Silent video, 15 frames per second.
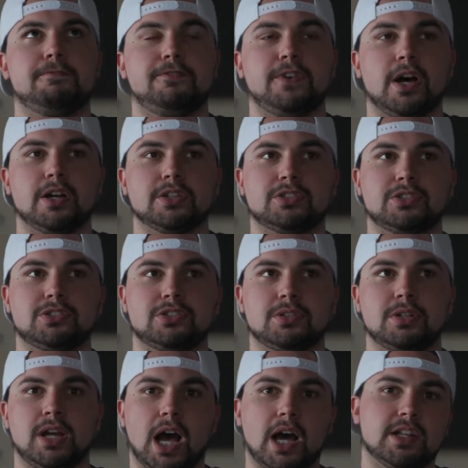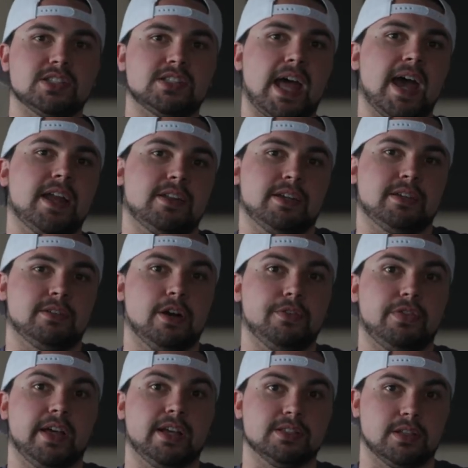first understanding of
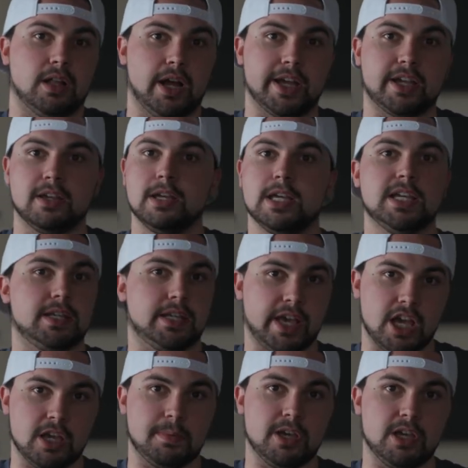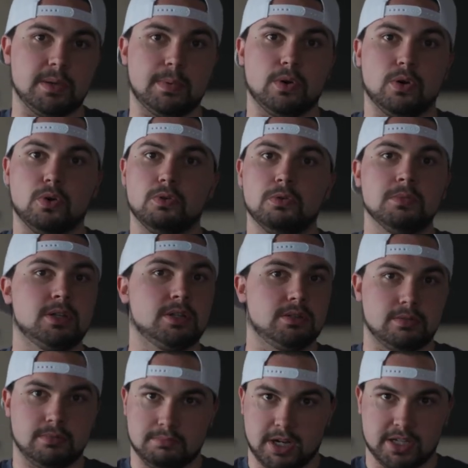things like gay people,
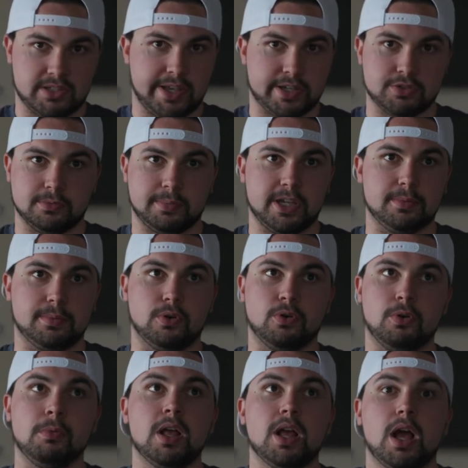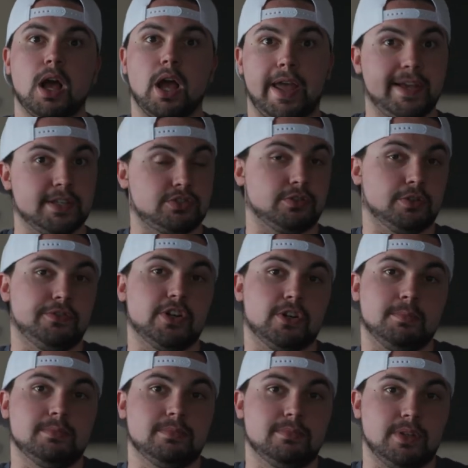bisexual people, is through
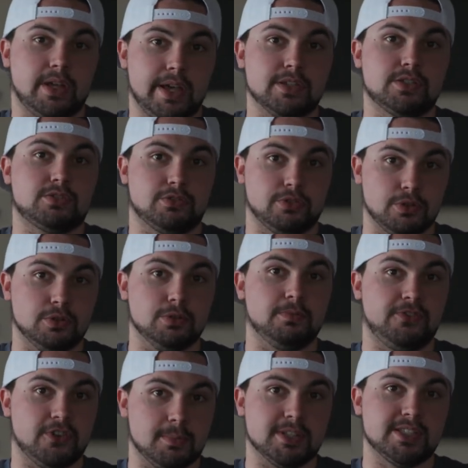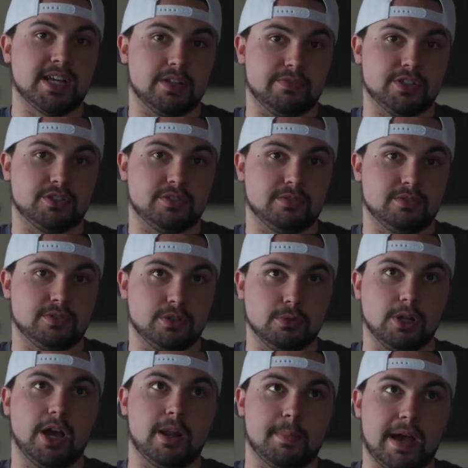film and television. You
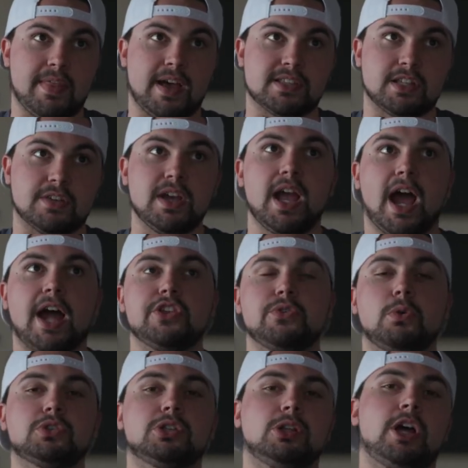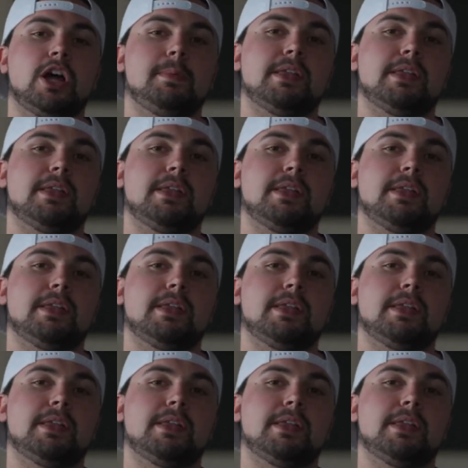learn about that stuff, and you also learn